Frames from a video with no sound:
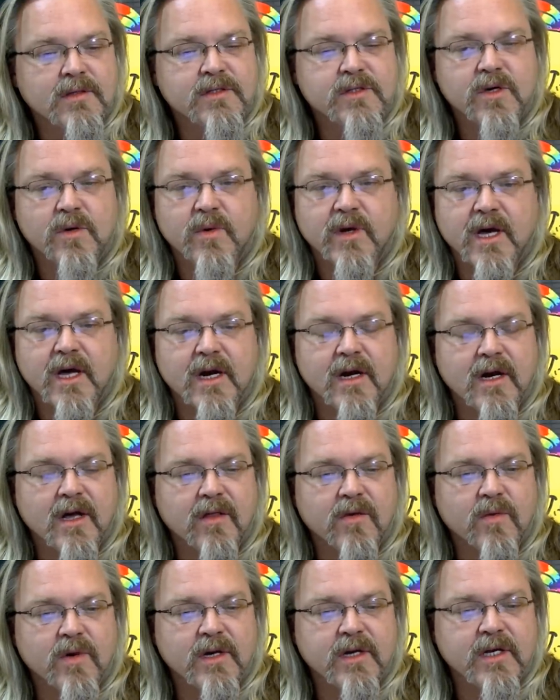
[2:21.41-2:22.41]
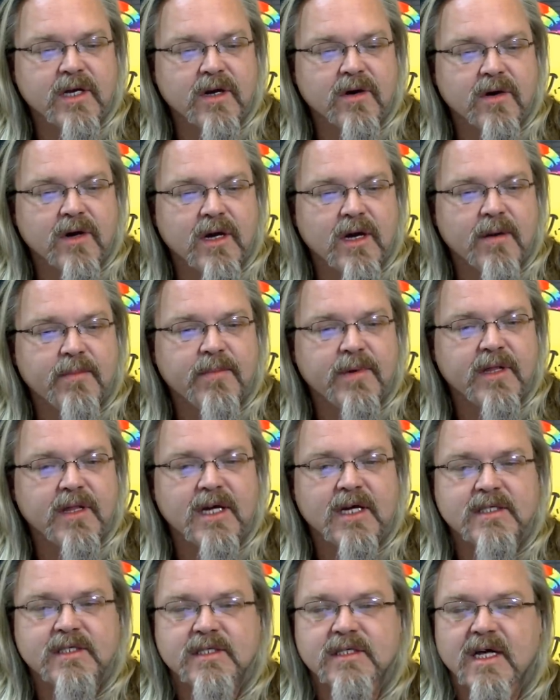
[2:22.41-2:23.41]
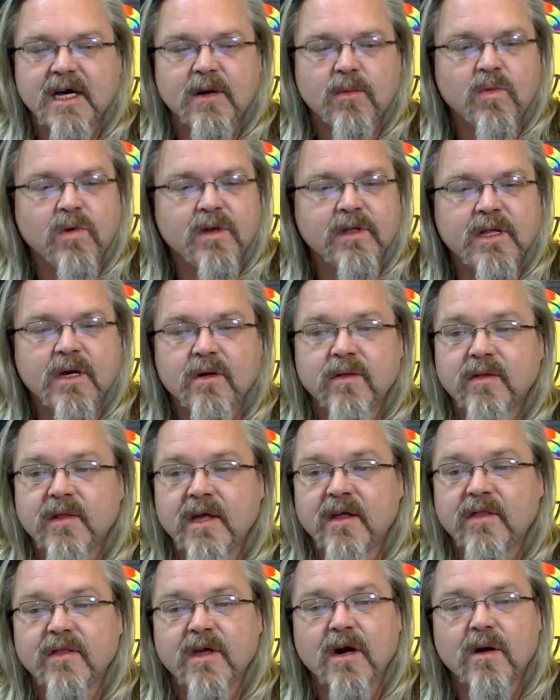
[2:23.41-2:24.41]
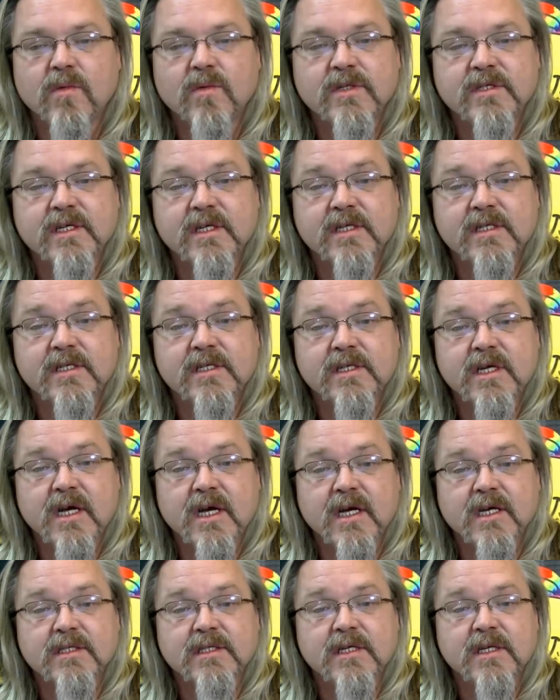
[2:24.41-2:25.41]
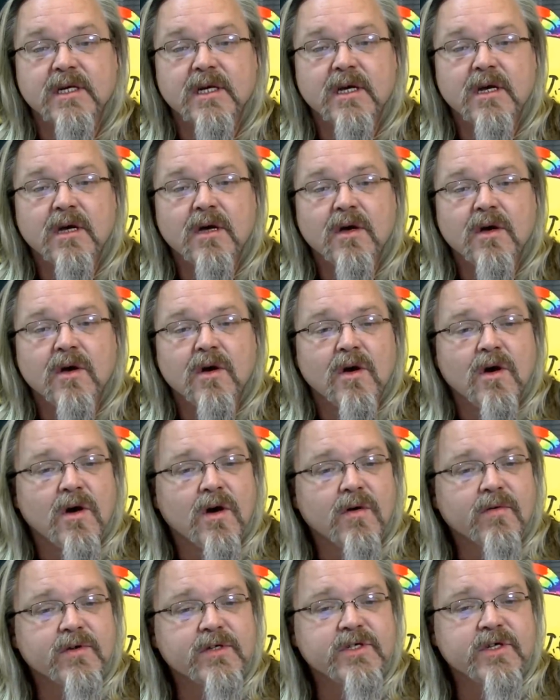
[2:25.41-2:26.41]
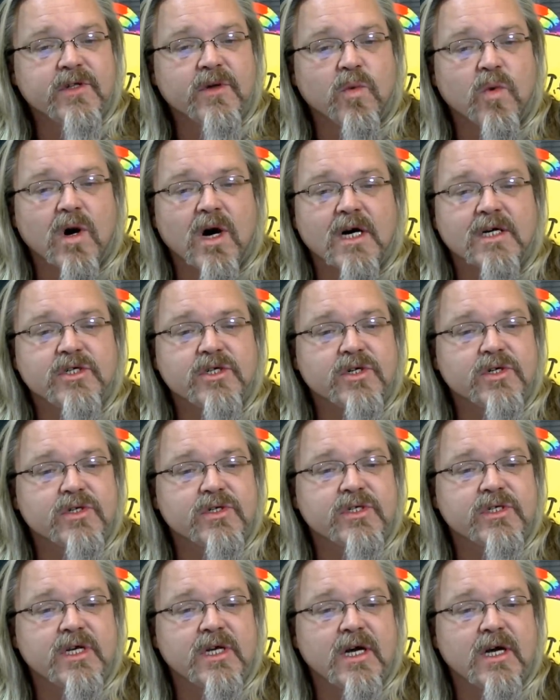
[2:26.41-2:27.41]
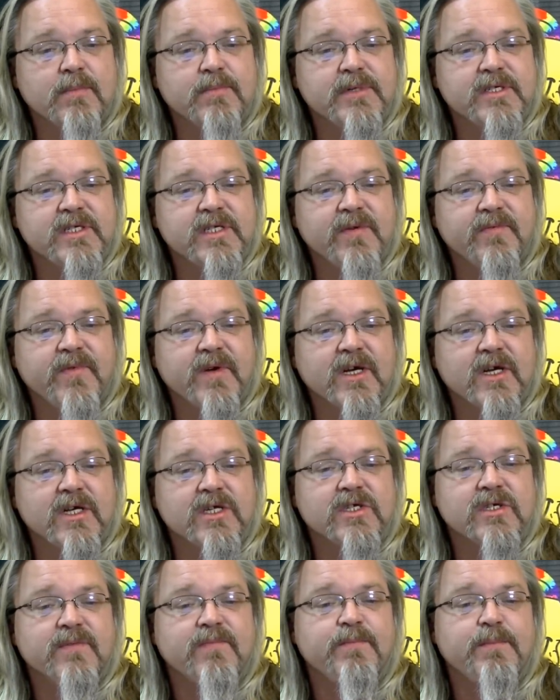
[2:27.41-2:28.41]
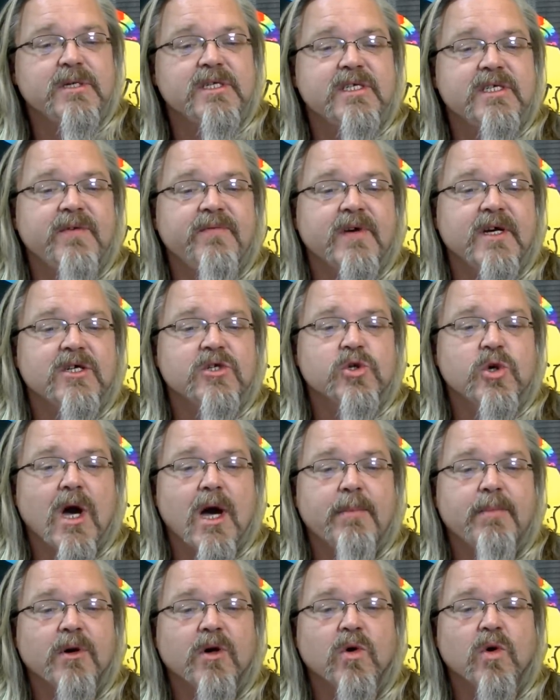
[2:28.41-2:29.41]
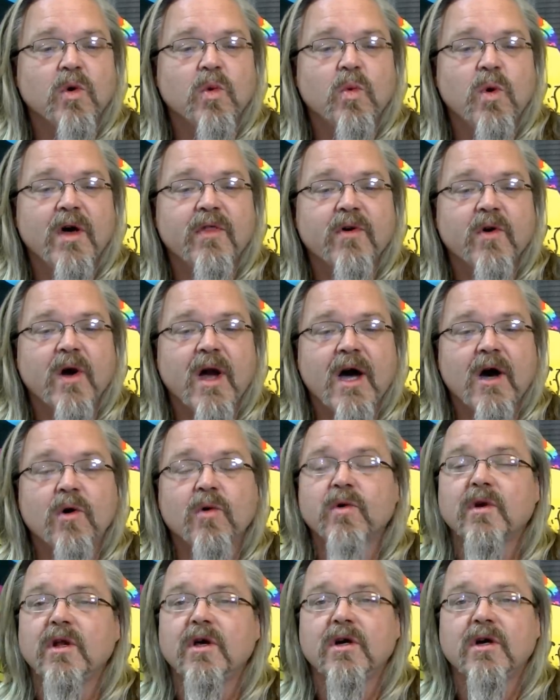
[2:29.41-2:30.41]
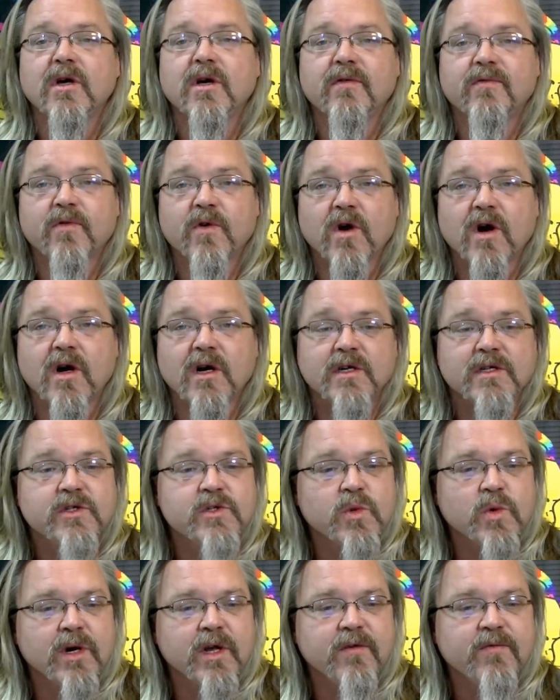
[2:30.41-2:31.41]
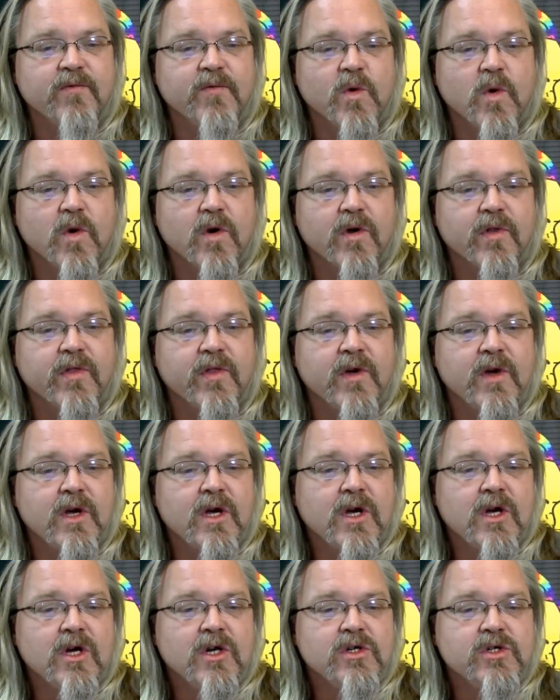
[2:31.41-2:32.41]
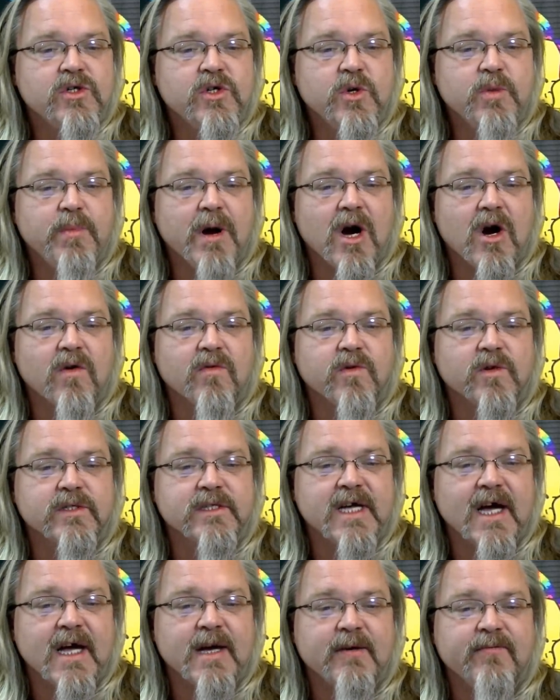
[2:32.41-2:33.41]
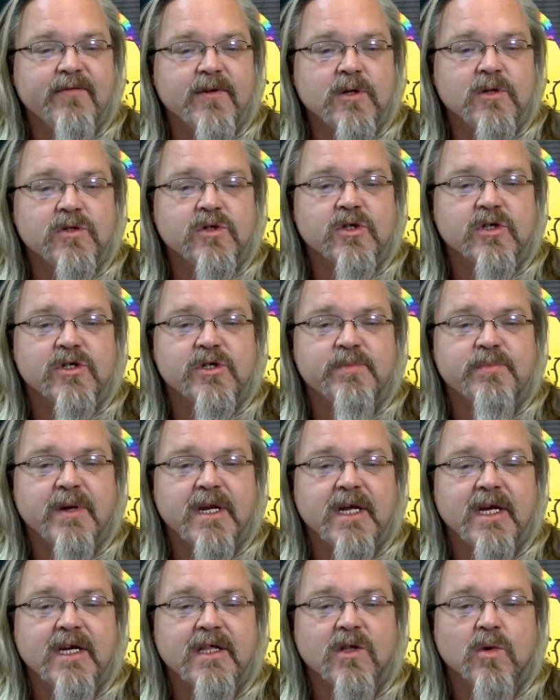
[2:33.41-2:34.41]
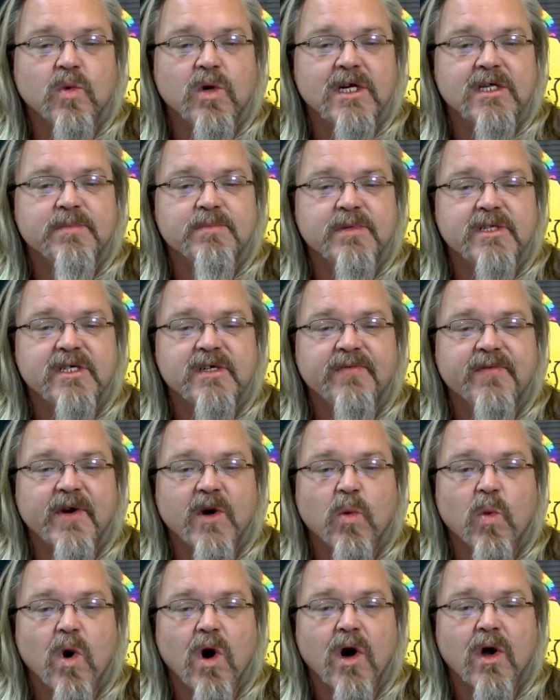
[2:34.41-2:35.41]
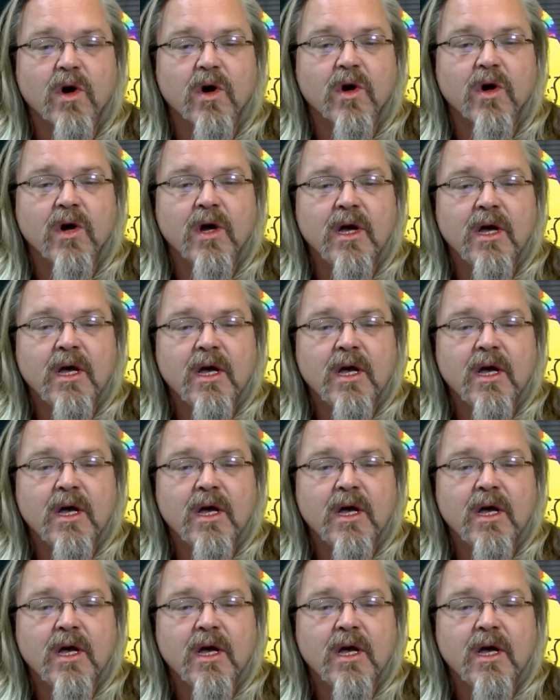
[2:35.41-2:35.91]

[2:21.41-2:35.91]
So we got another one gearing up, and that's that one that they thought was extinct. Over to the Watchers uh, Pacific, Pacific Tropical Weather Outlook for August 24th. Two powerful typhoons are spinning in the West Pacific water.